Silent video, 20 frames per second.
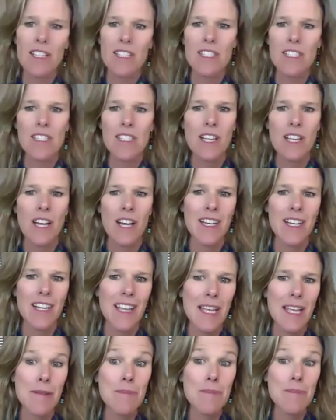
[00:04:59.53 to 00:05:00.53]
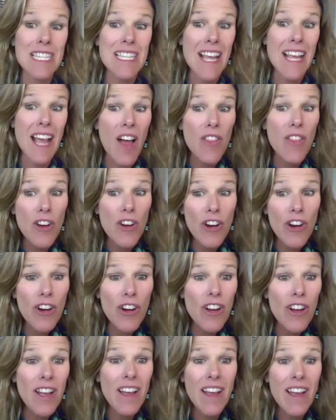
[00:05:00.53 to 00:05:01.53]
just kind of came
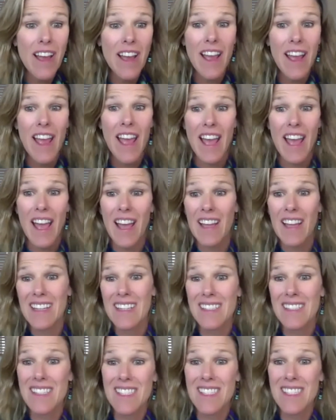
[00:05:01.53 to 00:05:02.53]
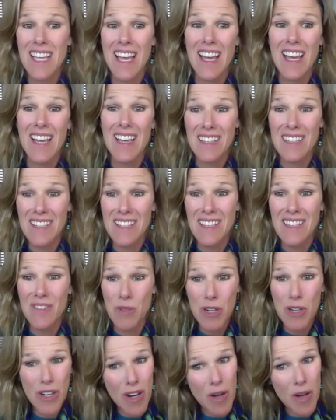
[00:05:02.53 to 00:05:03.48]
together. And it said, we're a